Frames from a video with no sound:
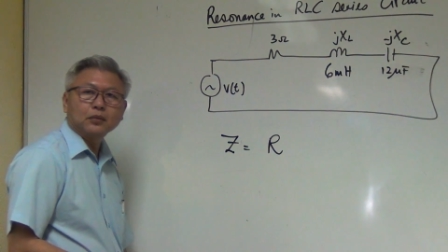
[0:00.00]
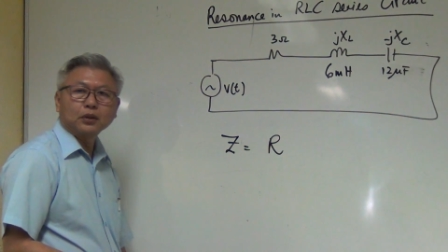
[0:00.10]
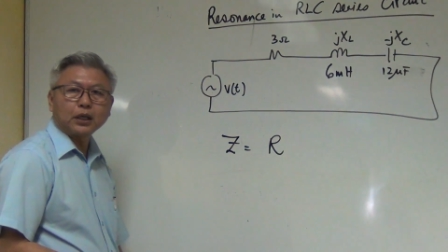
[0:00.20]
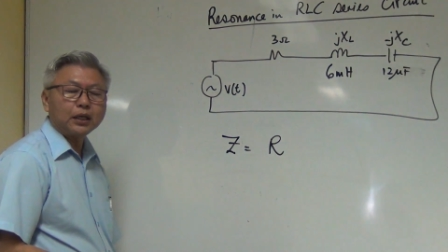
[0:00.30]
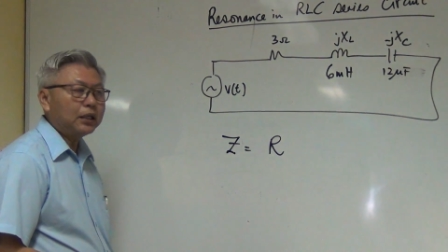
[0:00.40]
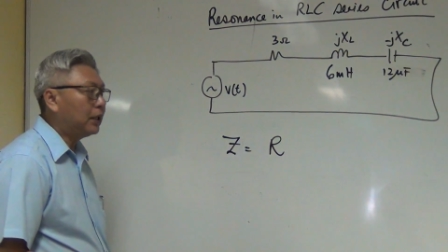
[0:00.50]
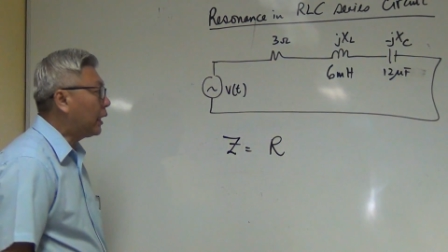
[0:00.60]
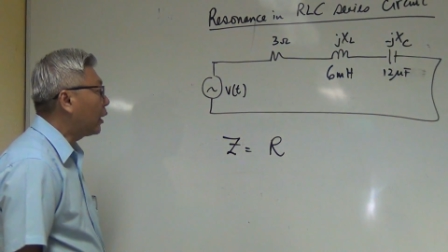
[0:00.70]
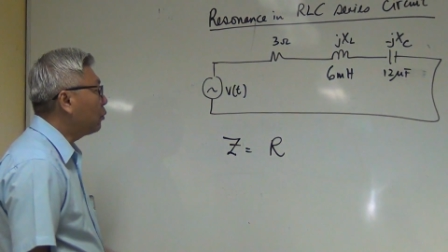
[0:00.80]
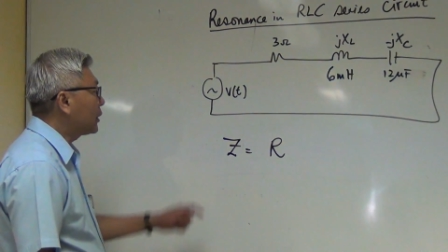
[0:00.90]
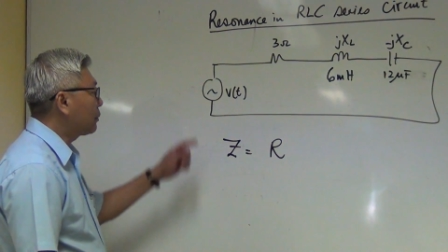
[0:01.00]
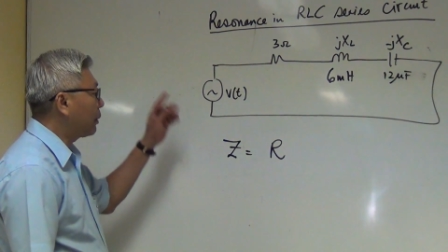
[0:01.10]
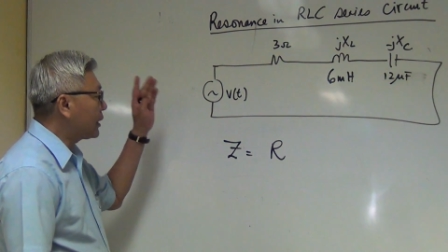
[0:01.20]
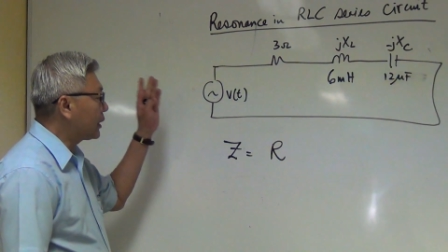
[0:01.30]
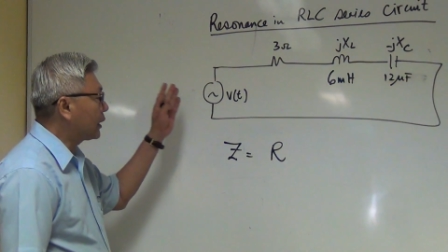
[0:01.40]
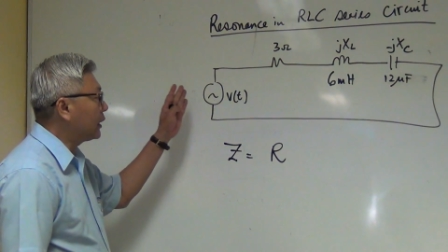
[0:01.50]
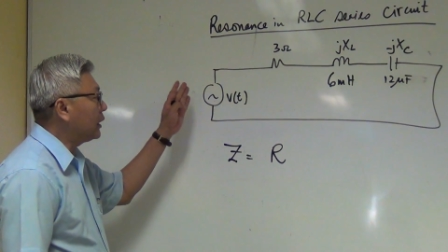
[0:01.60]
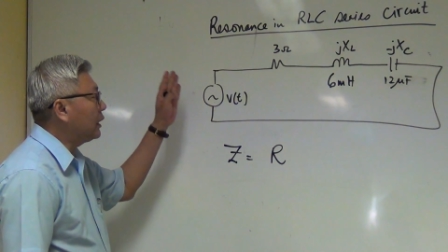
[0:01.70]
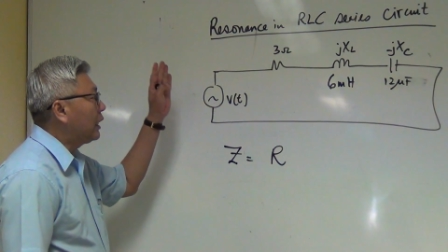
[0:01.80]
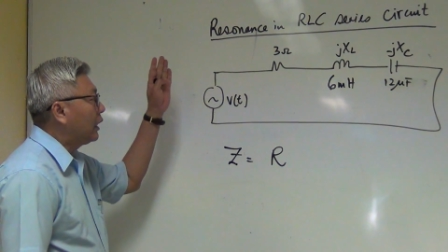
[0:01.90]
Okay. In other words,
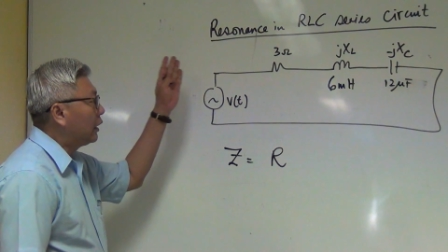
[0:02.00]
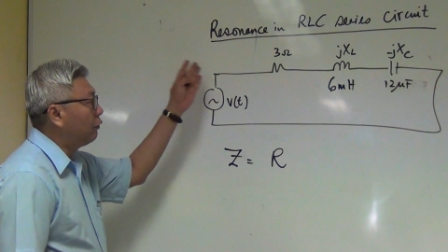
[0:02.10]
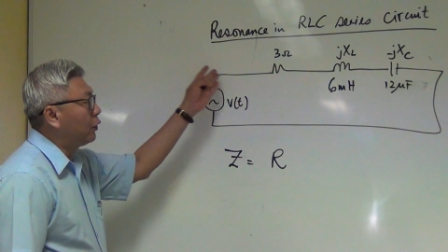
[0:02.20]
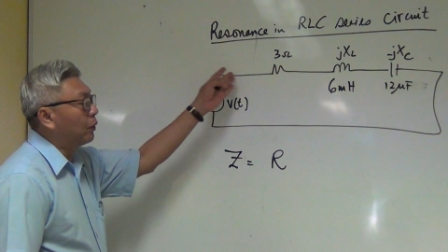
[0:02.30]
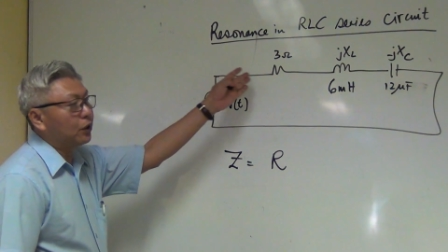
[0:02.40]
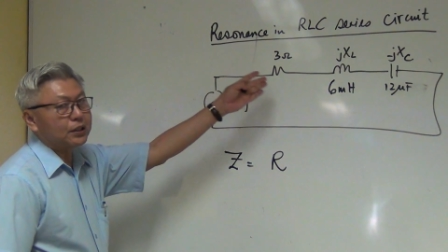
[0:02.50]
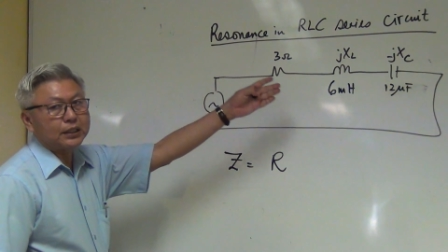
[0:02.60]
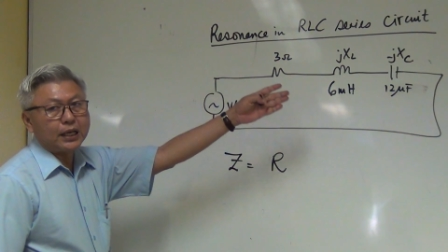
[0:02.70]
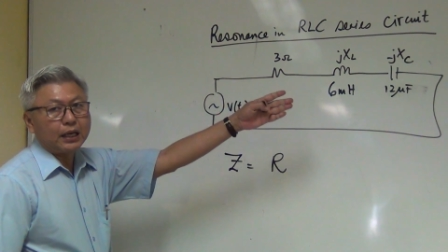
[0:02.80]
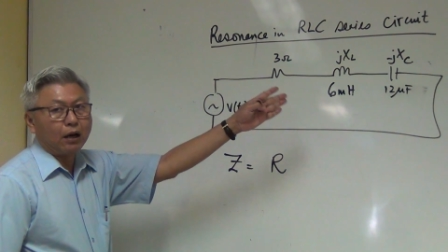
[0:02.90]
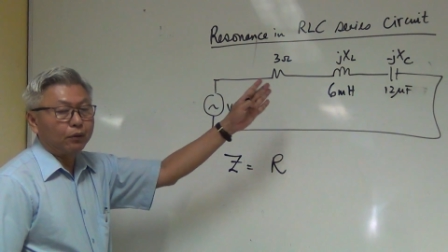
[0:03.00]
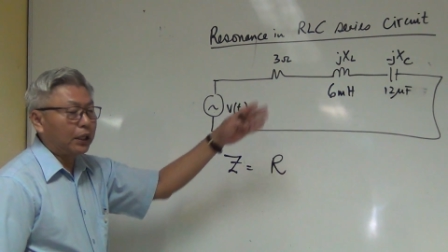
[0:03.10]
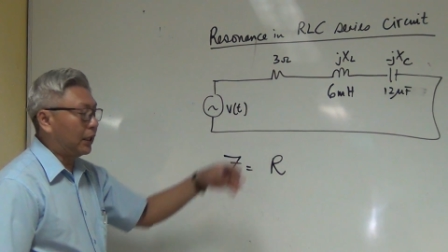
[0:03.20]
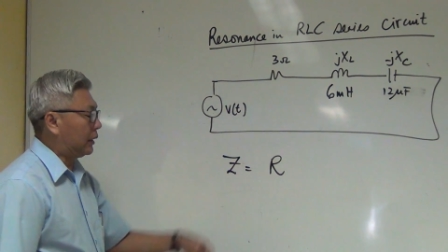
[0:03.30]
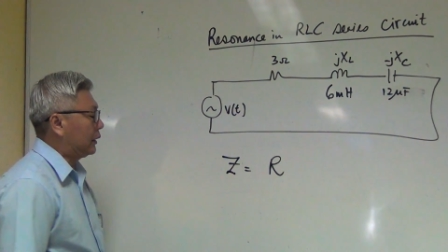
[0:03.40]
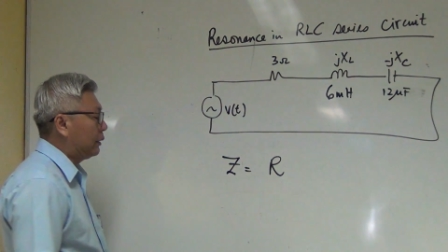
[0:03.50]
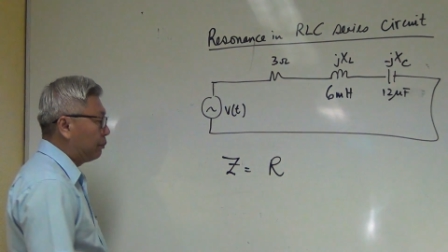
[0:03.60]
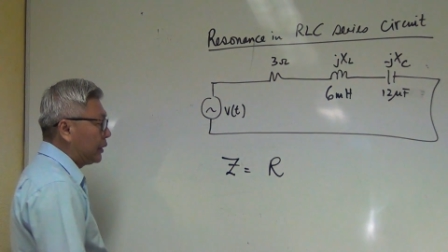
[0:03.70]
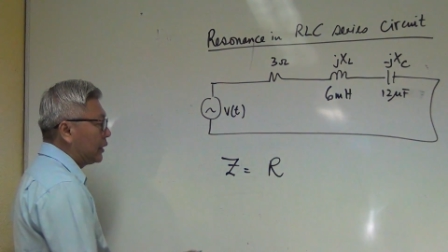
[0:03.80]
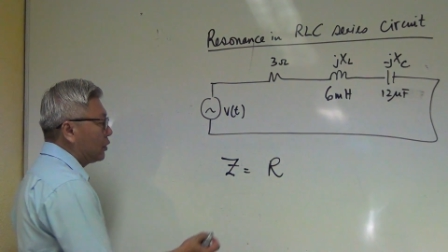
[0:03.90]
basically, if you were to say our
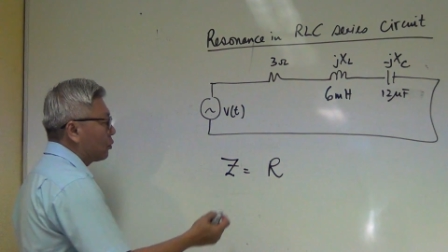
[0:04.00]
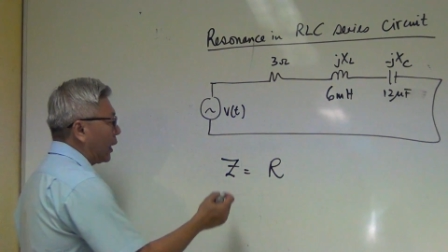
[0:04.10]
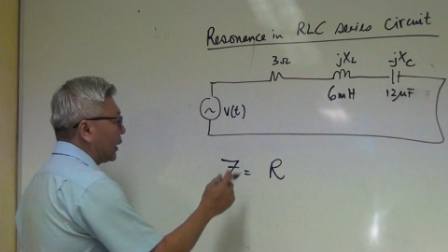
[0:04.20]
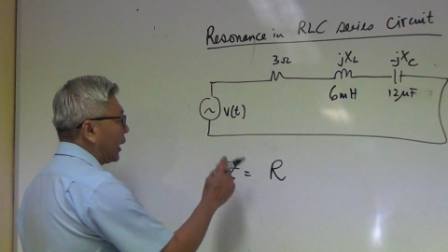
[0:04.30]
impedance, right,